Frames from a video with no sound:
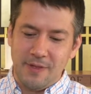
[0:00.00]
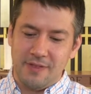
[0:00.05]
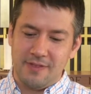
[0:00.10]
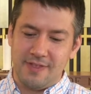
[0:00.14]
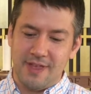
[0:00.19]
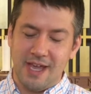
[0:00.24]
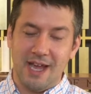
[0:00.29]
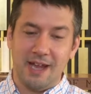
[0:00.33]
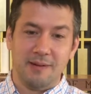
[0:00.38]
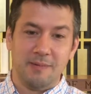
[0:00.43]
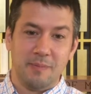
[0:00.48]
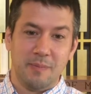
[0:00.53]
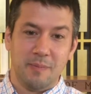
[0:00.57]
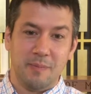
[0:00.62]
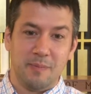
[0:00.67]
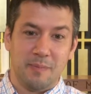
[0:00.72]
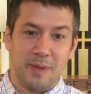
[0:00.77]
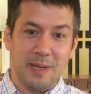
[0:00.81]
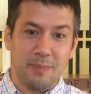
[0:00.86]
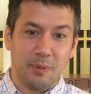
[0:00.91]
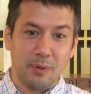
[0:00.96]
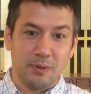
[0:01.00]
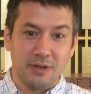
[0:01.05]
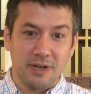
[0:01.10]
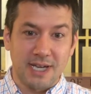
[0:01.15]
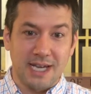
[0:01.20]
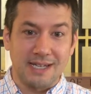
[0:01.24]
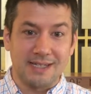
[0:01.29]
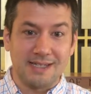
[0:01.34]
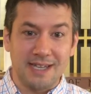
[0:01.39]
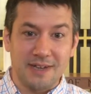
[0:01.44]
that people
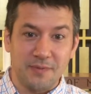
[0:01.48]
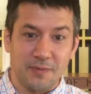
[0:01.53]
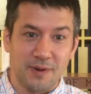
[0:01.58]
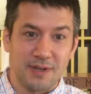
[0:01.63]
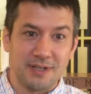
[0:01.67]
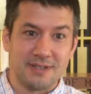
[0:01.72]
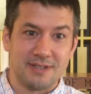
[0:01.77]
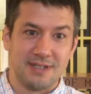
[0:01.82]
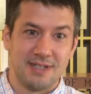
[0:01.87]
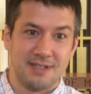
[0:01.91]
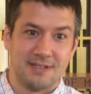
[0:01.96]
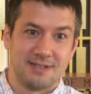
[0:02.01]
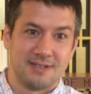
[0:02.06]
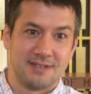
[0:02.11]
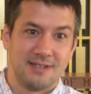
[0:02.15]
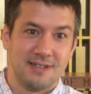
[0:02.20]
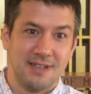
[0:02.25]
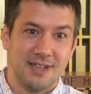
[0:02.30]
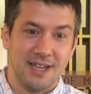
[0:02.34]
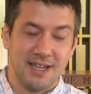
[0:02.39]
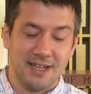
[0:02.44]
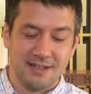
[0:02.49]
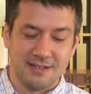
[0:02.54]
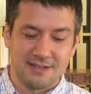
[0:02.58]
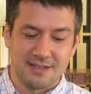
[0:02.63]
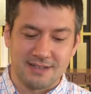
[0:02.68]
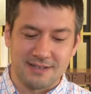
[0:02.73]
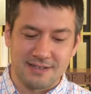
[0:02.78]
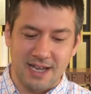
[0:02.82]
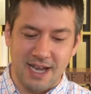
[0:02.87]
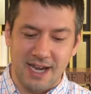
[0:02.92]
look at differences in
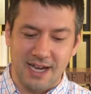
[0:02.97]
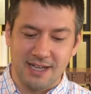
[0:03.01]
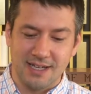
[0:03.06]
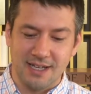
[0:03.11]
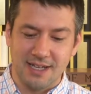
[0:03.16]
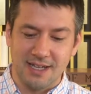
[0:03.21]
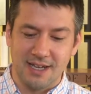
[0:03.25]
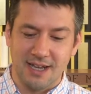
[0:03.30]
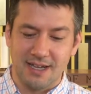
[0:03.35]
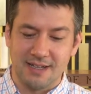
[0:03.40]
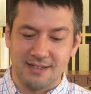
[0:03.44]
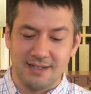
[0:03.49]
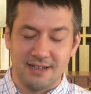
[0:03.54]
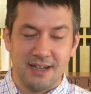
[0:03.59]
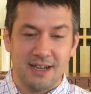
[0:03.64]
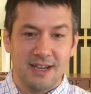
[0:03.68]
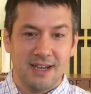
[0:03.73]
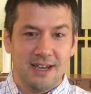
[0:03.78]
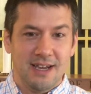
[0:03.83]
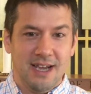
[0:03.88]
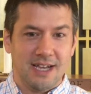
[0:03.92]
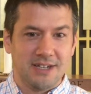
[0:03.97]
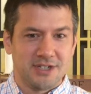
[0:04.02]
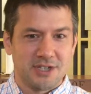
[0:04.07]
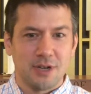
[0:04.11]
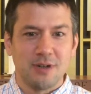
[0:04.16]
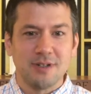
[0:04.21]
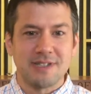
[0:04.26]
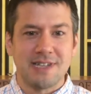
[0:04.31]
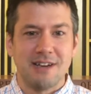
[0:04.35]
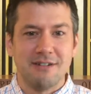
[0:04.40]
society and
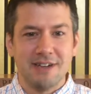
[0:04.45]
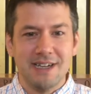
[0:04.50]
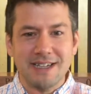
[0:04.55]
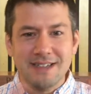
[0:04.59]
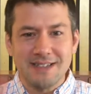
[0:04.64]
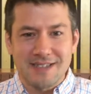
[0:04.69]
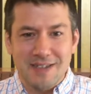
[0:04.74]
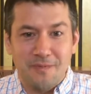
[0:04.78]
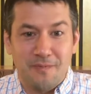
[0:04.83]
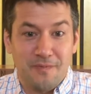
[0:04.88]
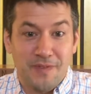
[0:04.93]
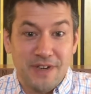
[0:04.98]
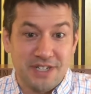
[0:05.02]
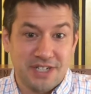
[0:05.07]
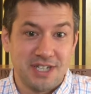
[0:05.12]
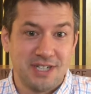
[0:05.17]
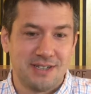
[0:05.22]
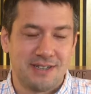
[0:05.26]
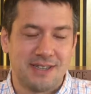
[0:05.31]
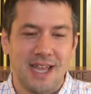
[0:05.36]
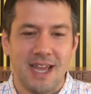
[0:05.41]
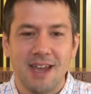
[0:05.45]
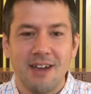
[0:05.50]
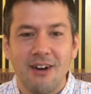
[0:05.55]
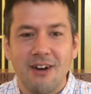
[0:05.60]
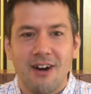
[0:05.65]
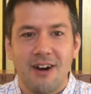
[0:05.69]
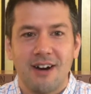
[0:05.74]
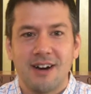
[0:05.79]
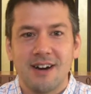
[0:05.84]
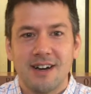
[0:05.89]
shows how insufficient they
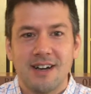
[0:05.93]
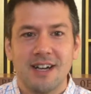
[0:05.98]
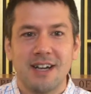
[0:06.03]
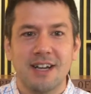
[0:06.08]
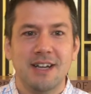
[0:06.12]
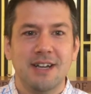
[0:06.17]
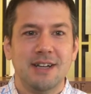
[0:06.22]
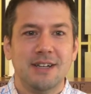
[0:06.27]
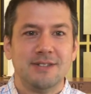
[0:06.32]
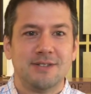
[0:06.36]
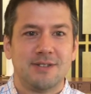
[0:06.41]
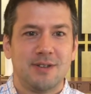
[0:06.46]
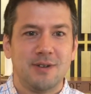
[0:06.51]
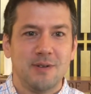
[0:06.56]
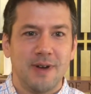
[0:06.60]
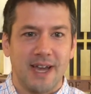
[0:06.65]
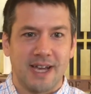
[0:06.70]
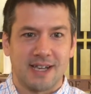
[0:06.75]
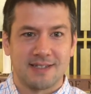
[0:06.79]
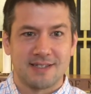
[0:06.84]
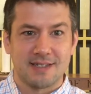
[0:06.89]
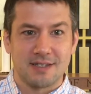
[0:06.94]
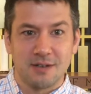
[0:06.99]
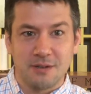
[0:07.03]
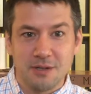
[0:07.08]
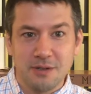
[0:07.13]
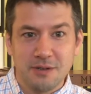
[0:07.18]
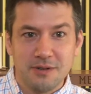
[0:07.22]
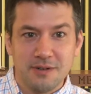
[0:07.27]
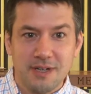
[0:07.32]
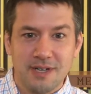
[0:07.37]
are to
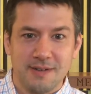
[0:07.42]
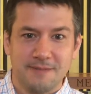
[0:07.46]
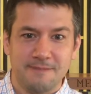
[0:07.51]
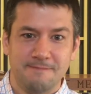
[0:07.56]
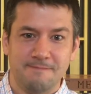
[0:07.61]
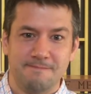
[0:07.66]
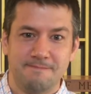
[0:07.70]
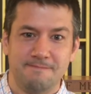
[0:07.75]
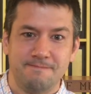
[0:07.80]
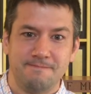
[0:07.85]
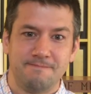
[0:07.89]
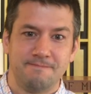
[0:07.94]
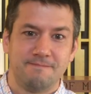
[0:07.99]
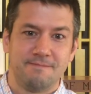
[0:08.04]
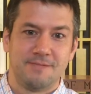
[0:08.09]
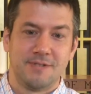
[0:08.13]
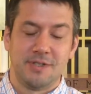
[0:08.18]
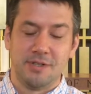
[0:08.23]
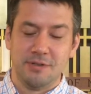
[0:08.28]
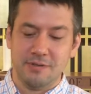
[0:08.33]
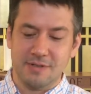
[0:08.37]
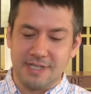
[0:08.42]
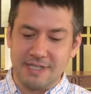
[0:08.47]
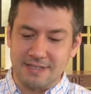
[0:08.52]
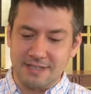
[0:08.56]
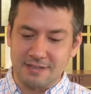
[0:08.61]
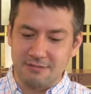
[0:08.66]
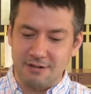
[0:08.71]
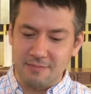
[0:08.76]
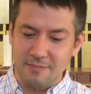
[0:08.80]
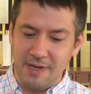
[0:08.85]
exclude, to
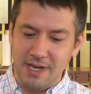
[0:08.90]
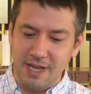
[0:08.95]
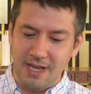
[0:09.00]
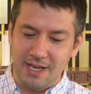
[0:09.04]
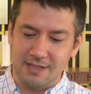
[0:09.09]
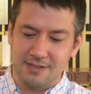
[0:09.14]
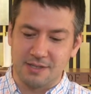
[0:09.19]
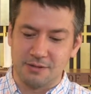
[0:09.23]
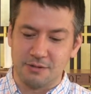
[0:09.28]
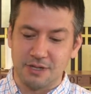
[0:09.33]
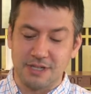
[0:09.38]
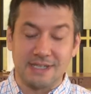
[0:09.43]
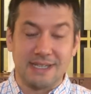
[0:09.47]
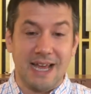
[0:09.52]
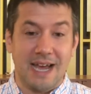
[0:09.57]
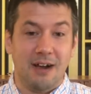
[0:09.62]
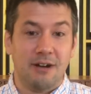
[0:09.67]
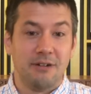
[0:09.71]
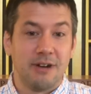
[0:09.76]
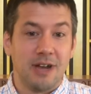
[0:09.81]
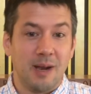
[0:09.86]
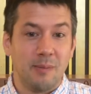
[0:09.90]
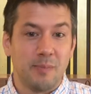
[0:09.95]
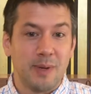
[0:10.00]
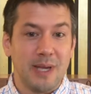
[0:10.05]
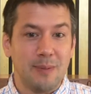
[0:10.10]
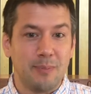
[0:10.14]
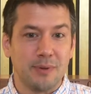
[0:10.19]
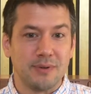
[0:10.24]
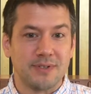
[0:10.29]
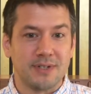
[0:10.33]
discriminate, to look down on
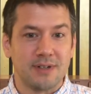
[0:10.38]
people,